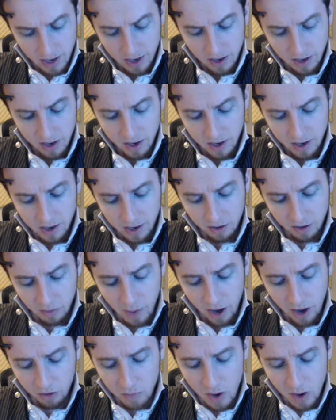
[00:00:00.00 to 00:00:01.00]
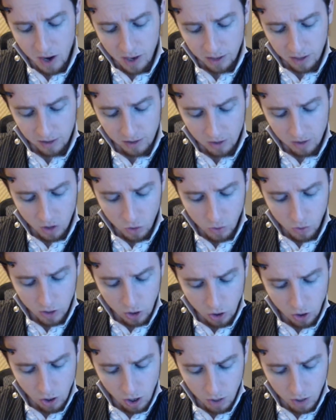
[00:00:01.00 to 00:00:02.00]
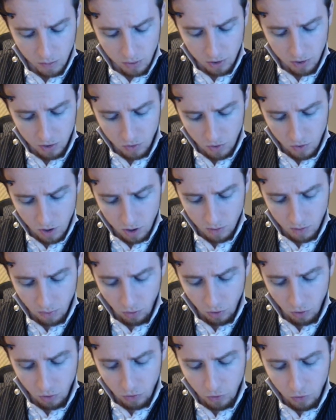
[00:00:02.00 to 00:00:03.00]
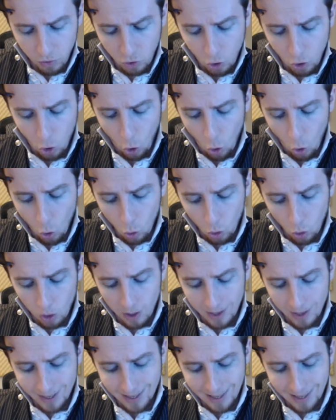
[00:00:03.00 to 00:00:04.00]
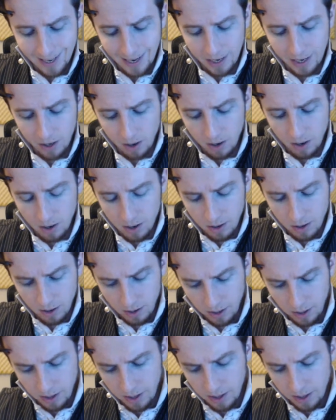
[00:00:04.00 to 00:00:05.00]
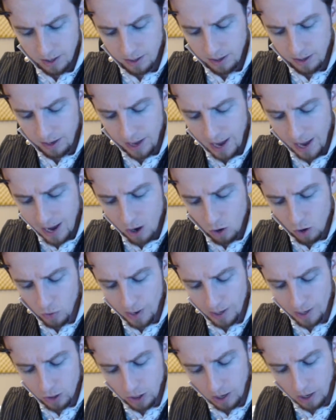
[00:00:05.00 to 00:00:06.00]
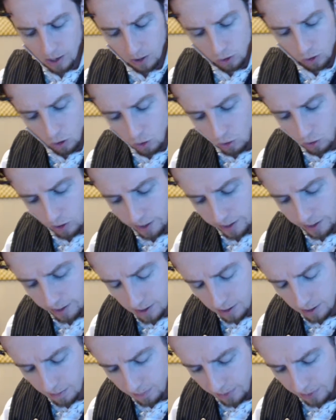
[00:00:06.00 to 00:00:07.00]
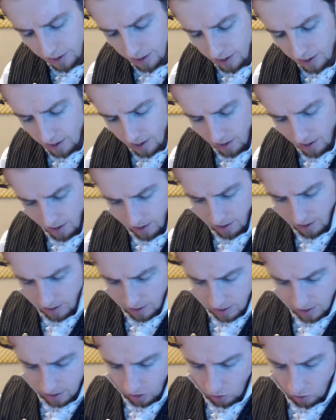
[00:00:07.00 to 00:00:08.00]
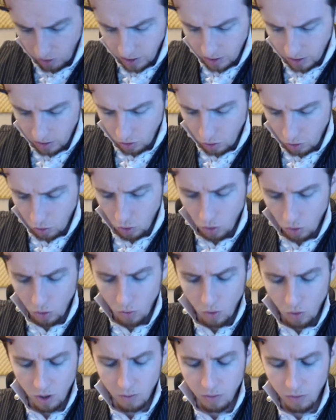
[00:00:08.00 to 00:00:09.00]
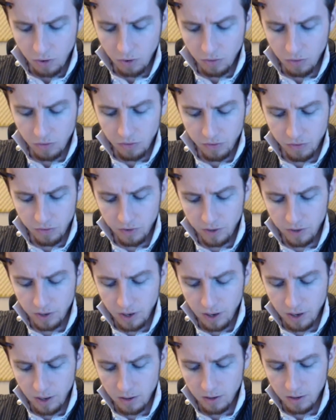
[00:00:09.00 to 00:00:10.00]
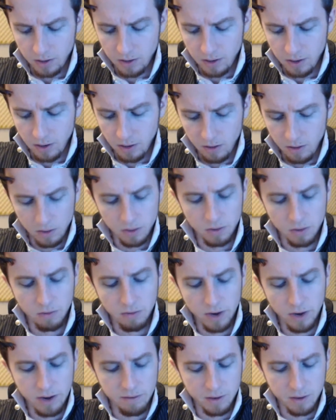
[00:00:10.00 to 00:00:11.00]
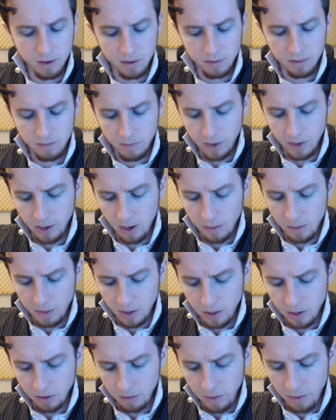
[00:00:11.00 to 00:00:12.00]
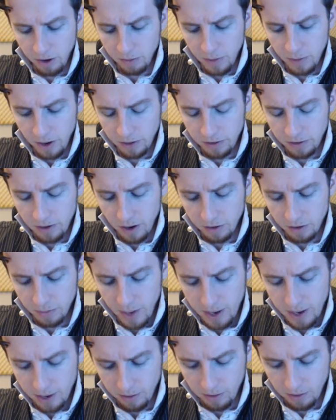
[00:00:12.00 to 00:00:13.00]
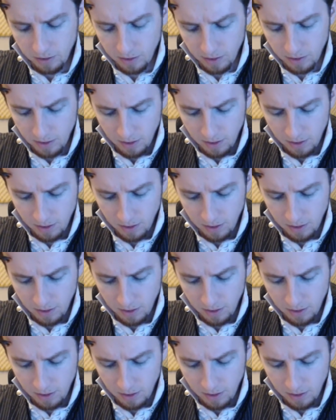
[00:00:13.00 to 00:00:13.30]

Smashbox, always sharp, waterproof kohl liner, K-O-H-L, kohl liner. Crayon kohl, waterproof, and the color is called Raven by a company called Smashbox Cosmetics.